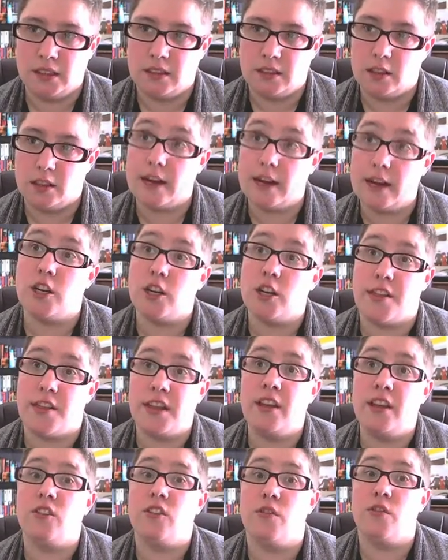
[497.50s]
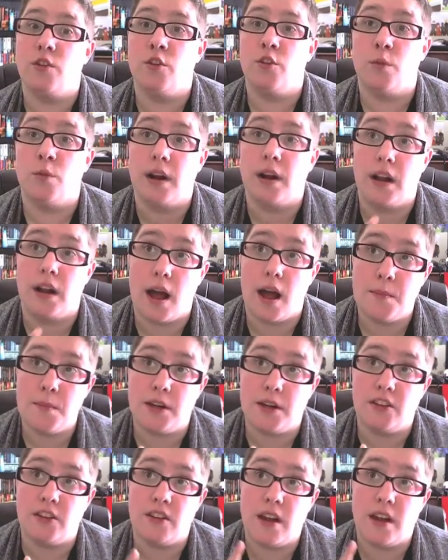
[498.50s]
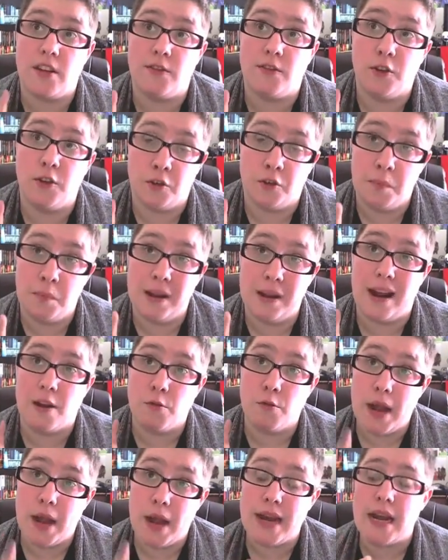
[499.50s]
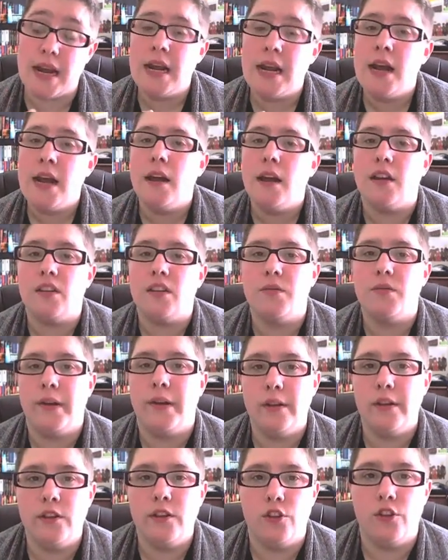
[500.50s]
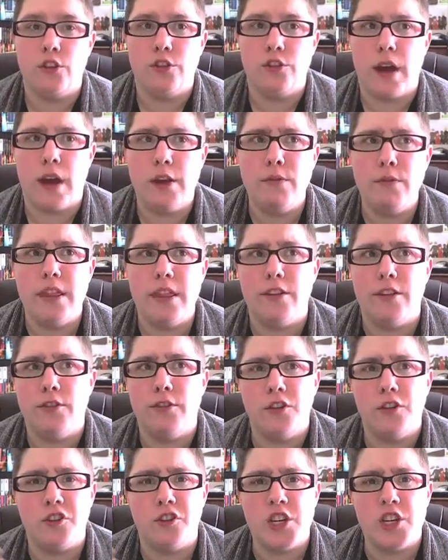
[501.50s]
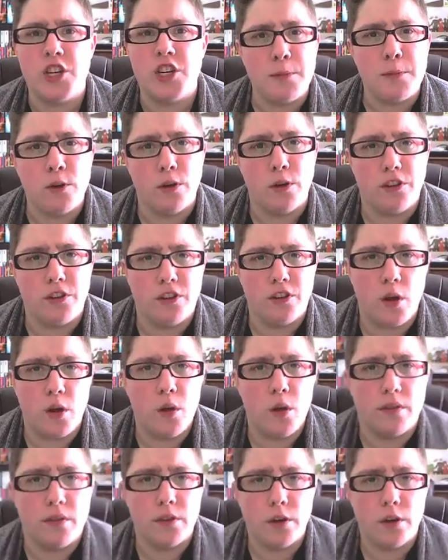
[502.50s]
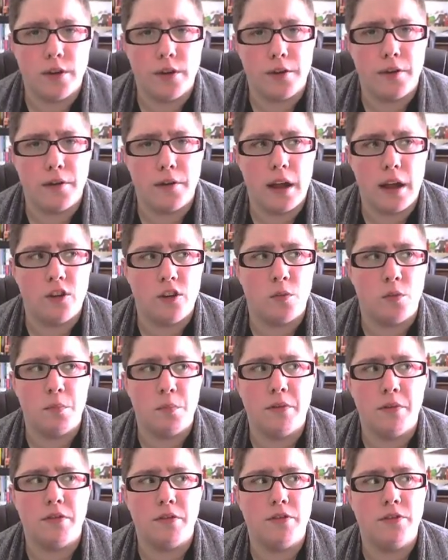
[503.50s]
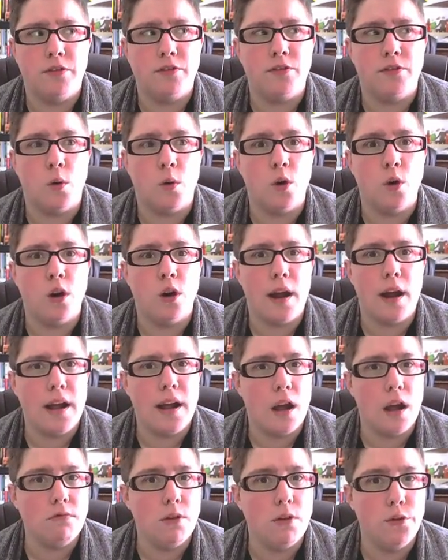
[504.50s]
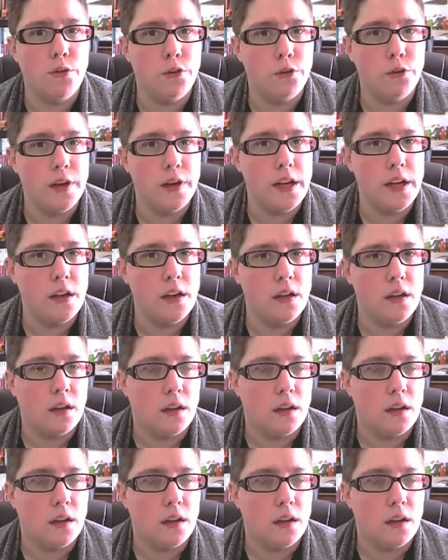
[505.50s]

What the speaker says: Or actually, I think it's the first one I got, but it's not the first bit I read. Because I'm fairly certain I read the first chapter or so of Earthrise before I got Rosary.